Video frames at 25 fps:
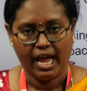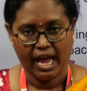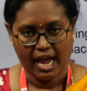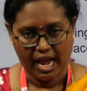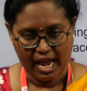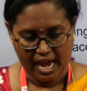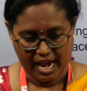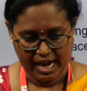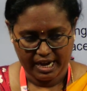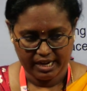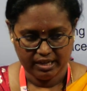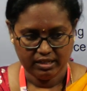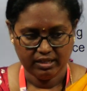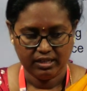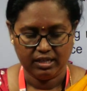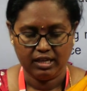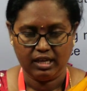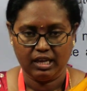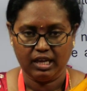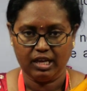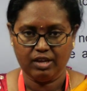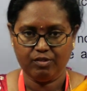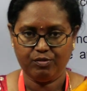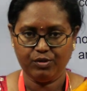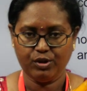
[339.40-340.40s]
And
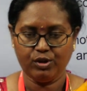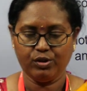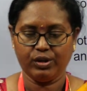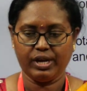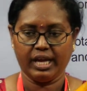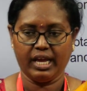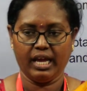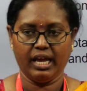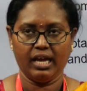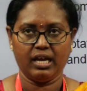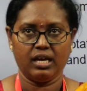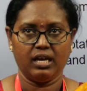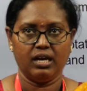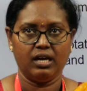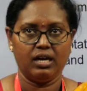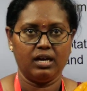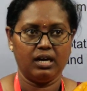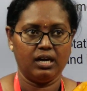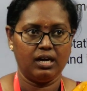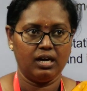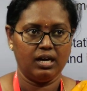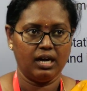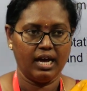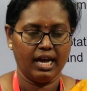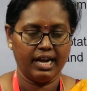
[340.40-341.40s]
if you take
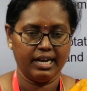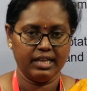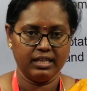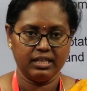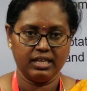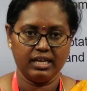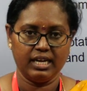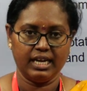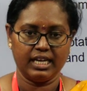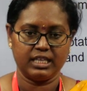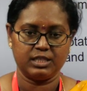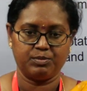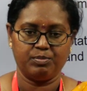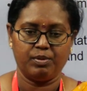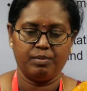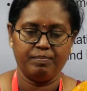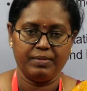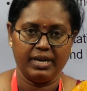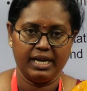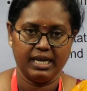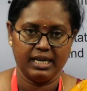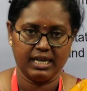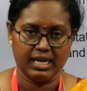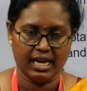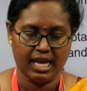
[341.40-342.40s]
another
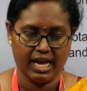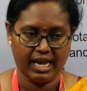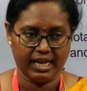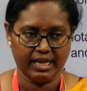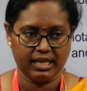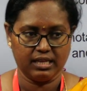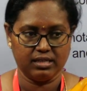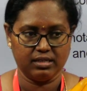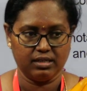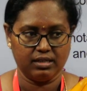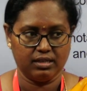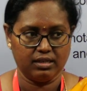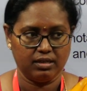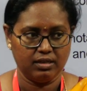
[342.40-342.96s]
experiment like